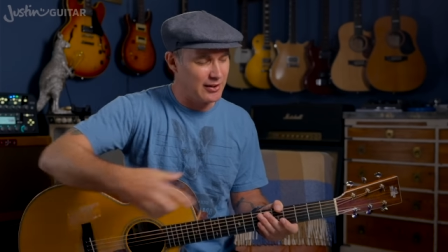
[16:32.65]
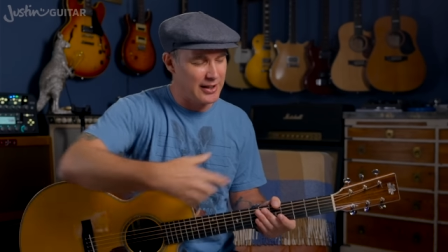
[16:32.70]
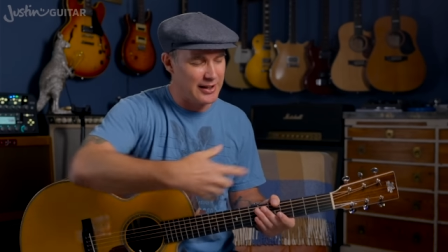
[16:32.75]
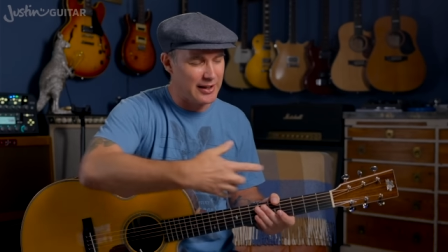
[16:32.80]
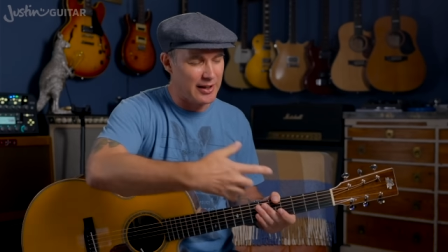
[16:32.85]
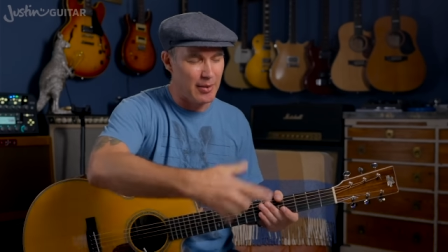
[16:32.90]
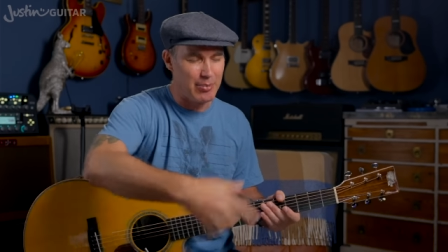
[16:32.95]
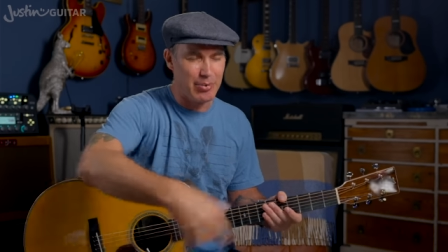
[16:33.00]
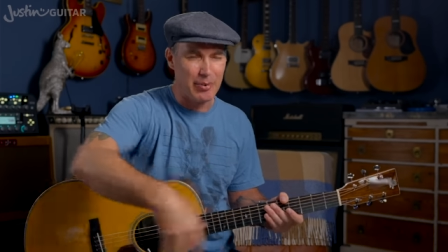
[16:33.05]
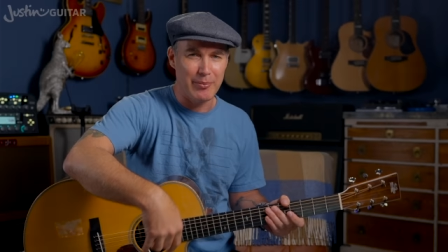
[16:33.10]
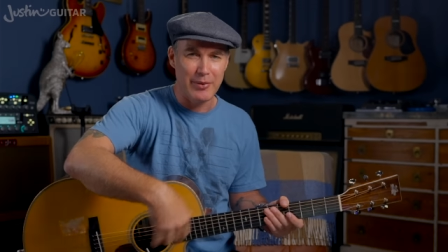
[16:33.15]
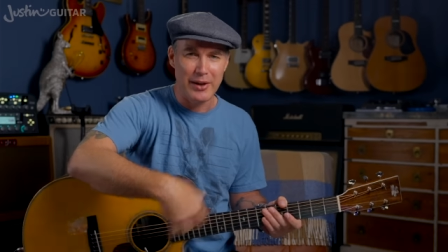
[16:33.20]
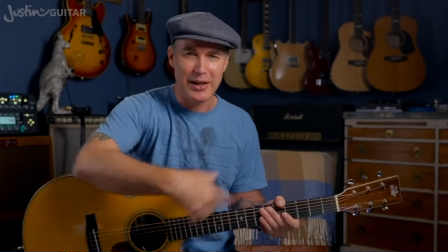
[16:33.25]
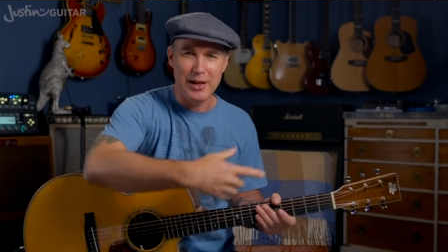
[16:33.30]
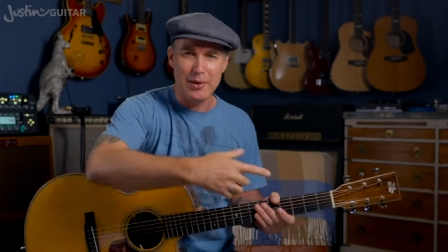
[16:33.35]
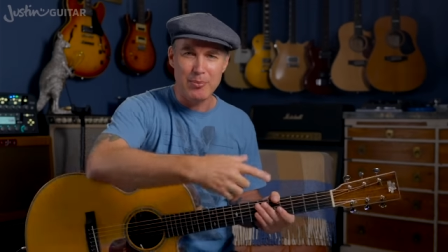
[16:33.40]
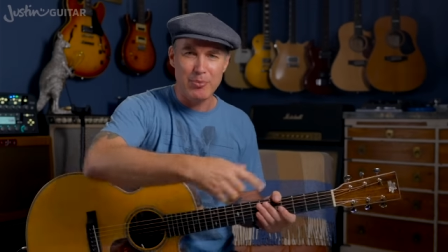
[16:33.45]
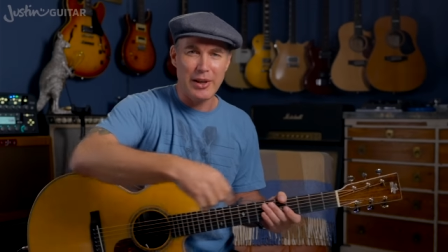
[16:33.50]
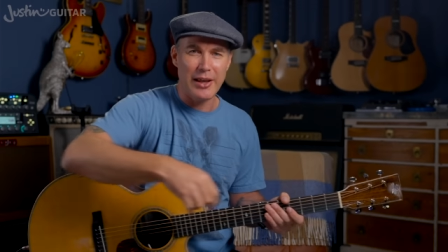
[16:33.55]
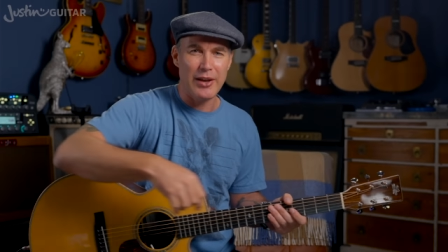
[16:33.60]
link up and
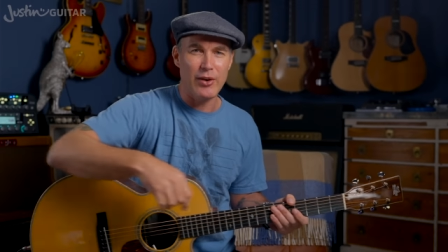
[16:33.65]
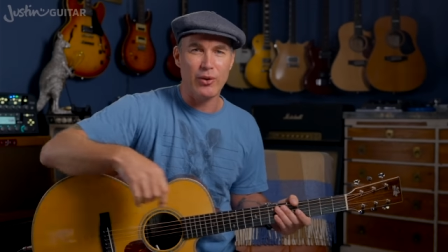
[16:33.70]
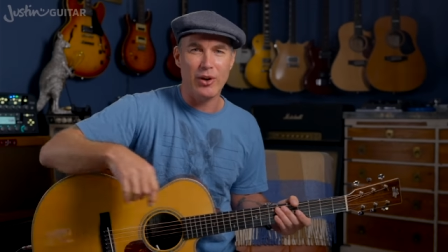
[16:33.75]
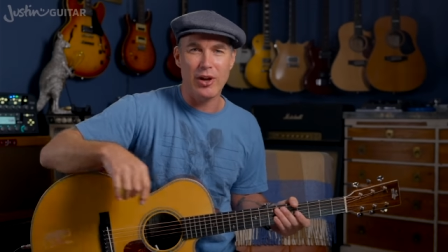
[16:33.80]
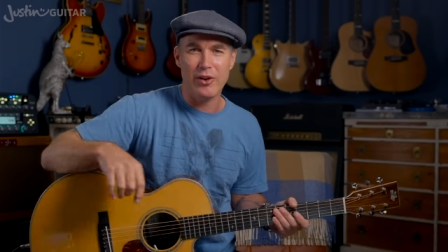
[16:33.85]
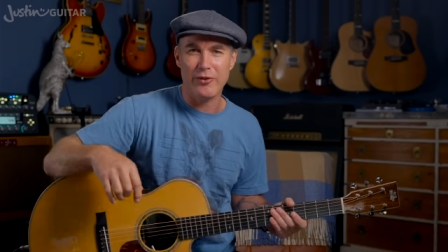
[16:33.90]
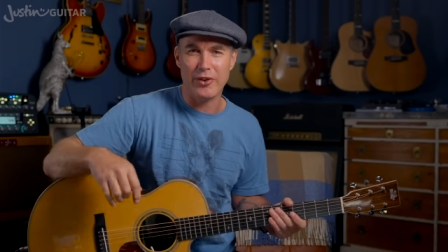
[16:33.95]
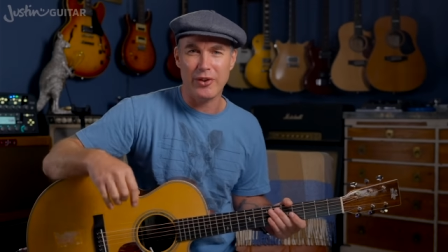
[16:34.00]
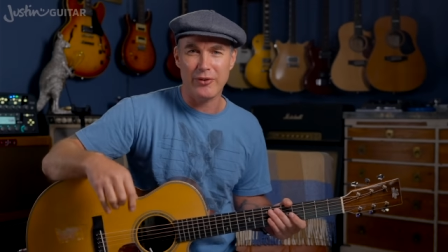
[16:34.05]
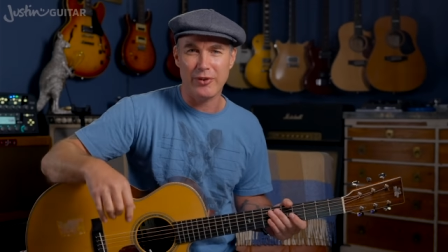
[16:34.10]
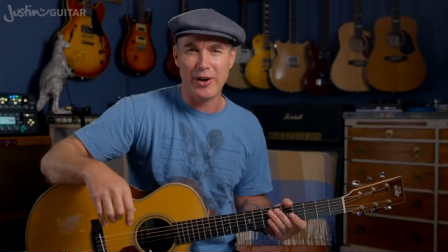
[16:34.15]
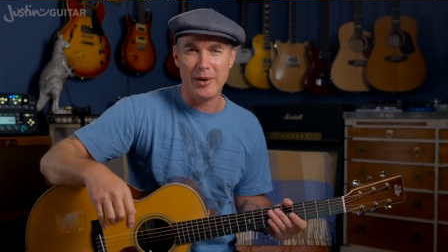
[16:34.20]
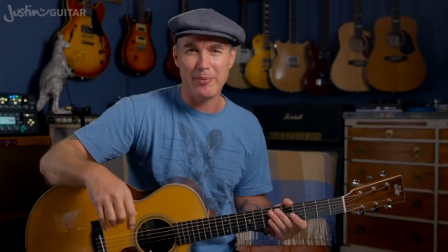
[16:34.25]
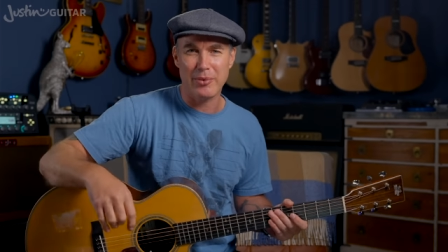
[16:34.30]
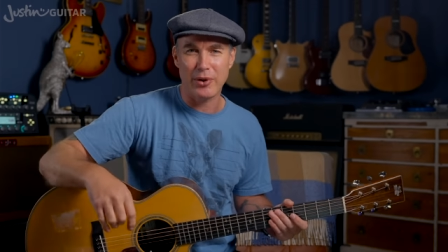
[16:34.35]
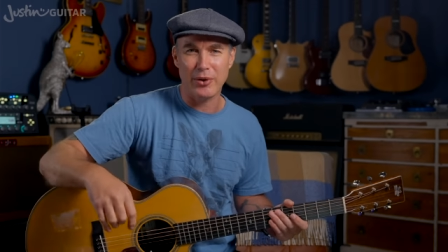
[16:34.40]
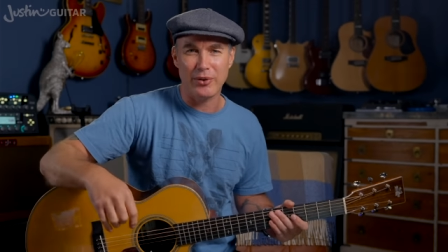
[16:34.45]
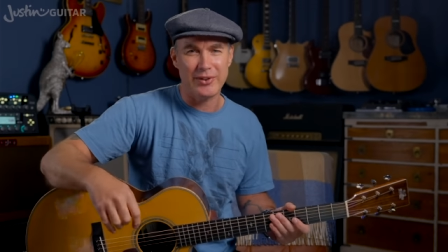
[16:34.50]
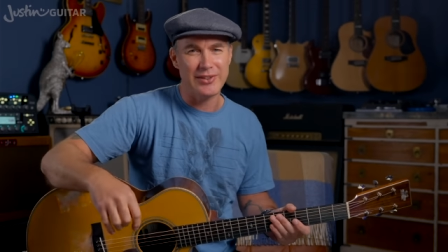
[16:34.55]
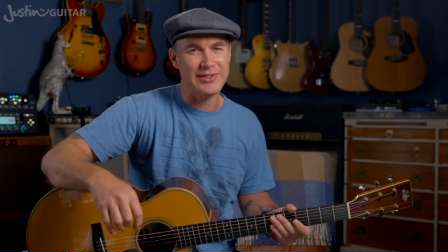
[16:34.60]
play all over the
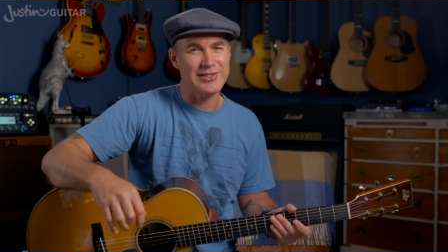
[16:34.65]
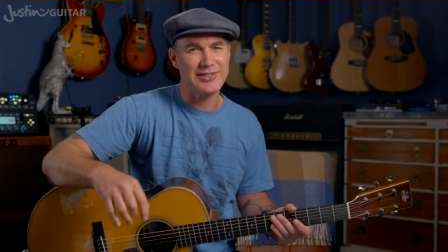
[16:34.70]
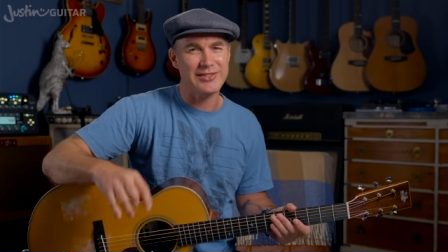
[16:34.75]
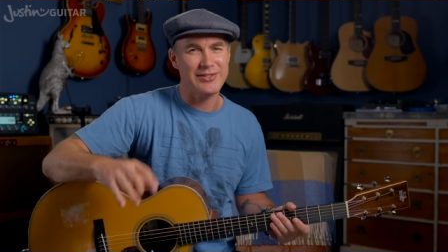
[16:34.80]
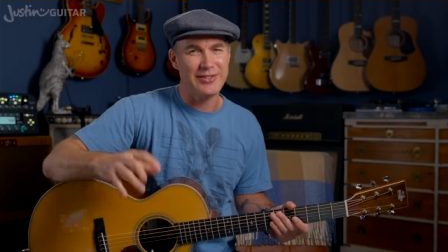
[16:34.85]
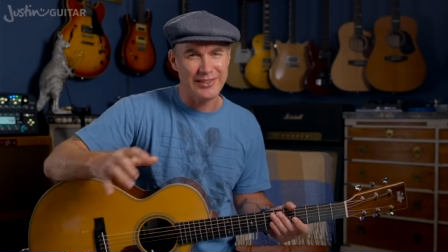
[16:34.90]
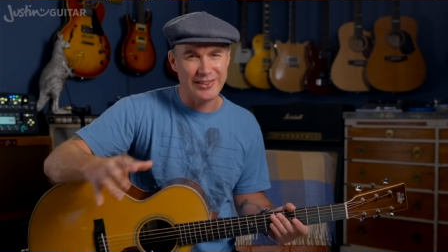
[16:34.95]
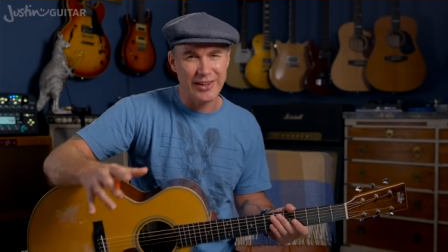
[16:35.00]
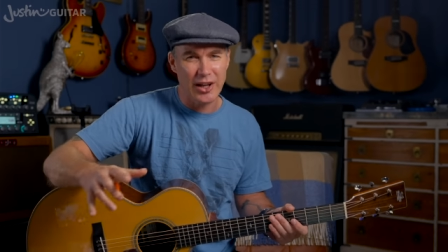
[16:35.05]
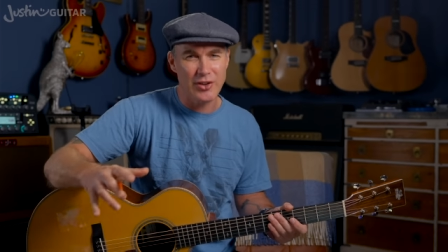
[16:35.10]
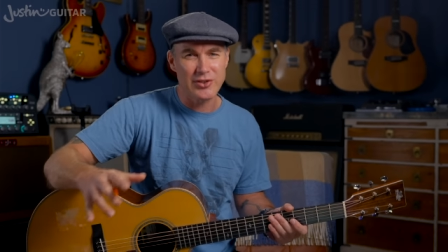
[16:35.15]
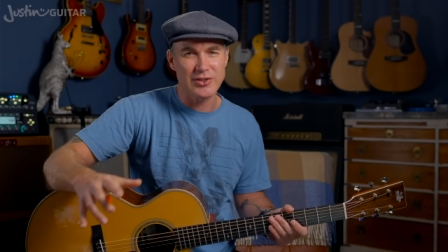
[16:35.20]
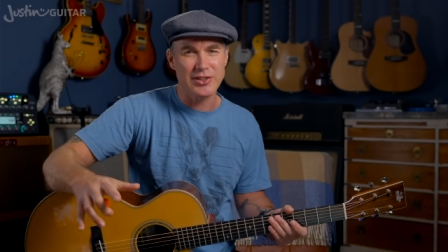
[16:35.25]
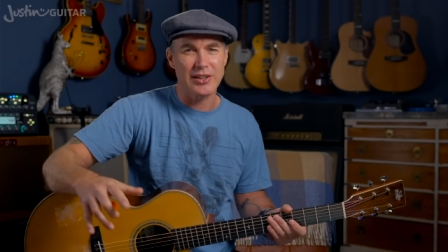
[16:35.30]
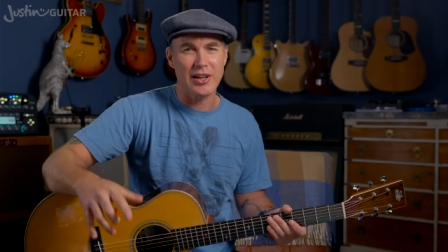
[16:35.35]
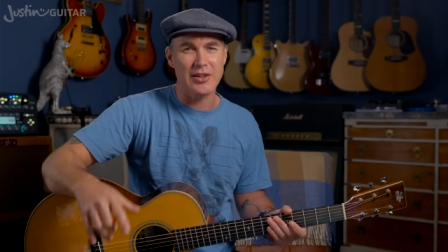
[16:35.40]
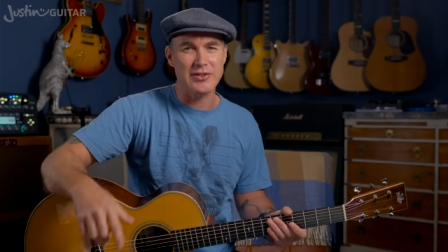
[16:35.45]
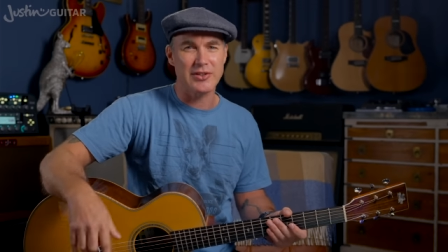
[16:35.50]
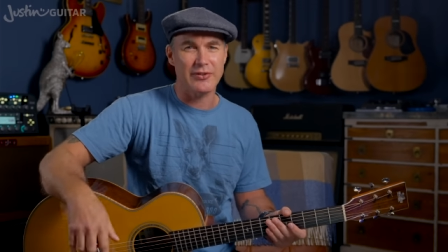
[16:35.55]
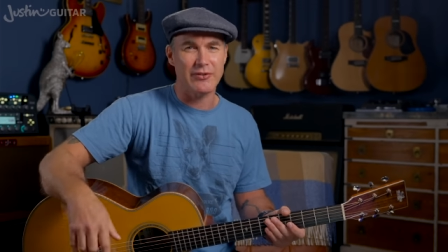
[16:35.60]
fretboard. It's loads and
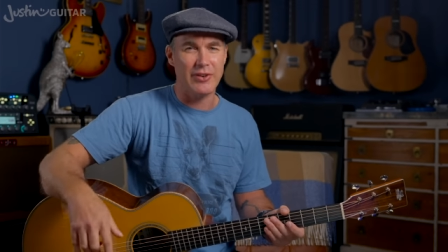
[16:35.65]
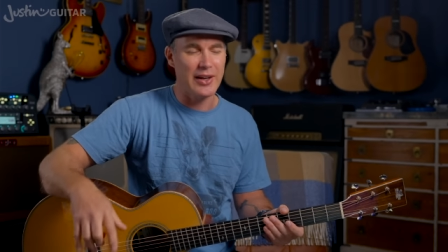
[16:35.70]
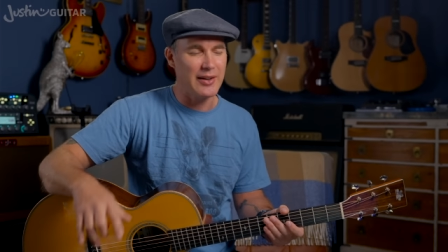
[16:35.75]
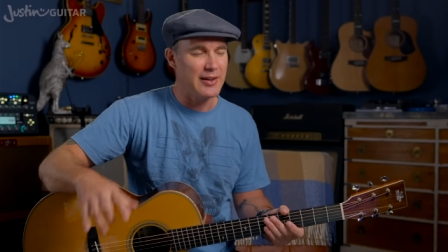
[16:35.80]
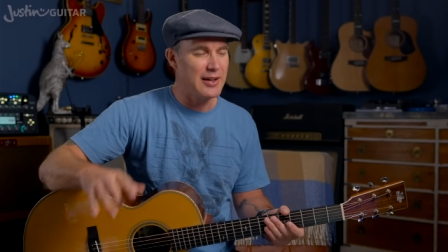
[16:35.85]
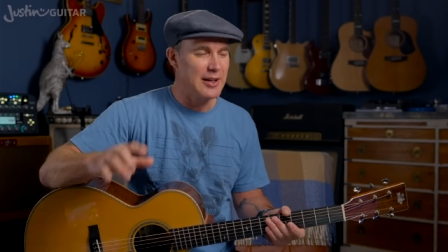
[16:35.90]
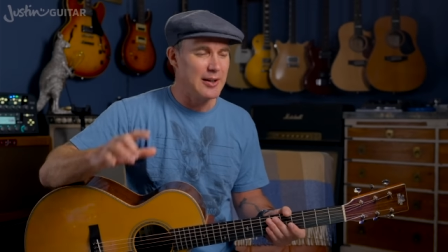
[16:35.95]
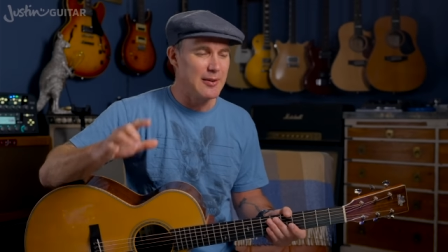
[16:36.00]
loads of fun.